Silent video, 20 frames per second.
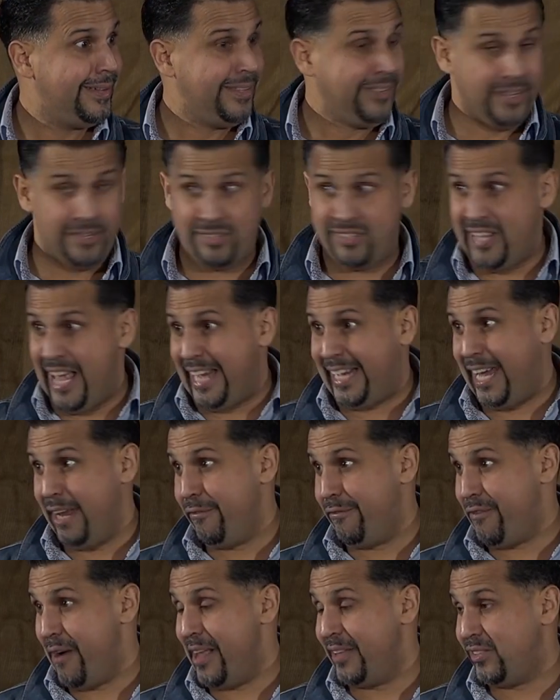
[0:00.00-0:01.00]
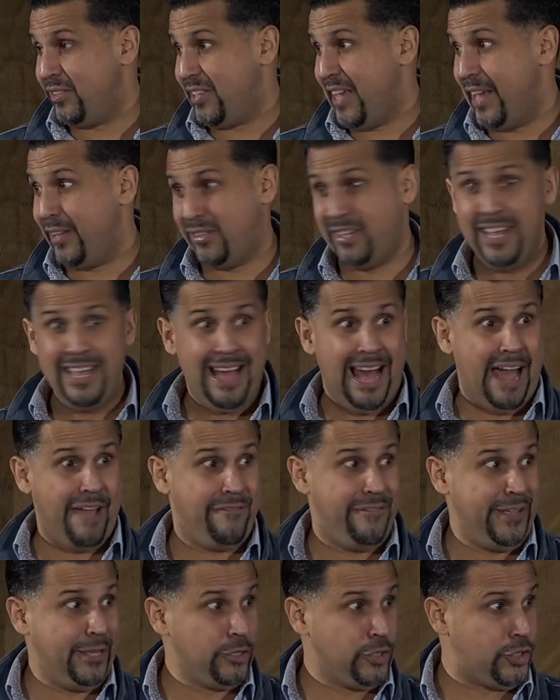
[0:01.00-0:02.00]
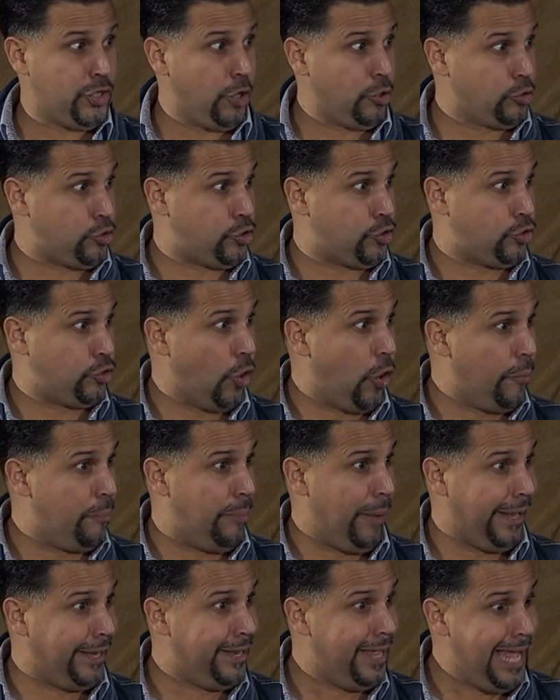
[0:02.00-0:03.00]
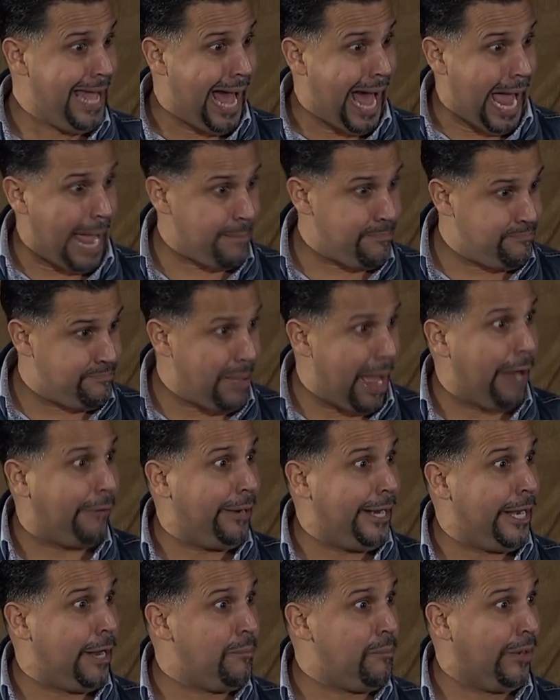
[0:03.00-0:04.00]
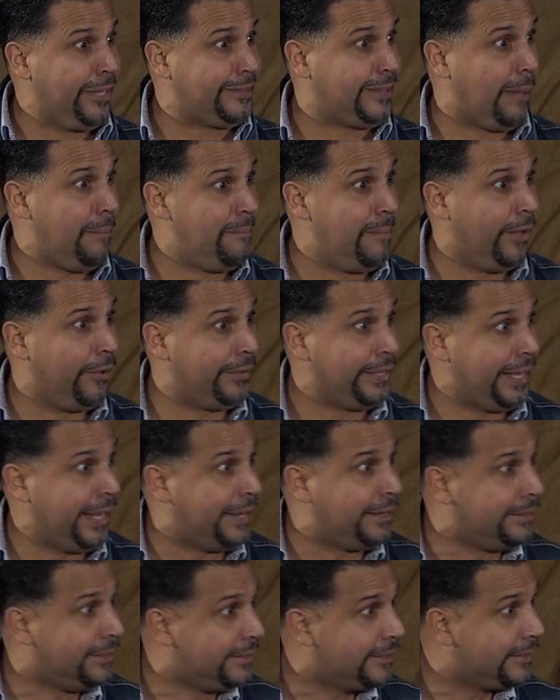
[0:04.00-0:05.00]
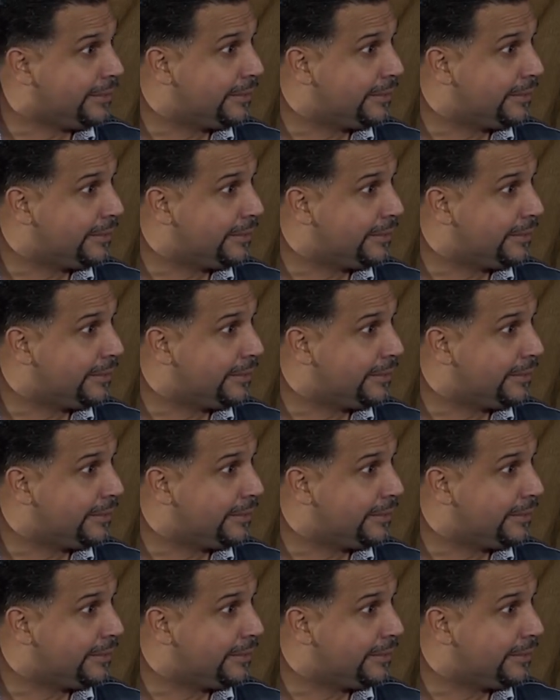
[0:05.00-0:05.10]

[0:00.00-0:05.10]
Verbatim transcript: The second friend says, I feel so stupid. I buried him with a million.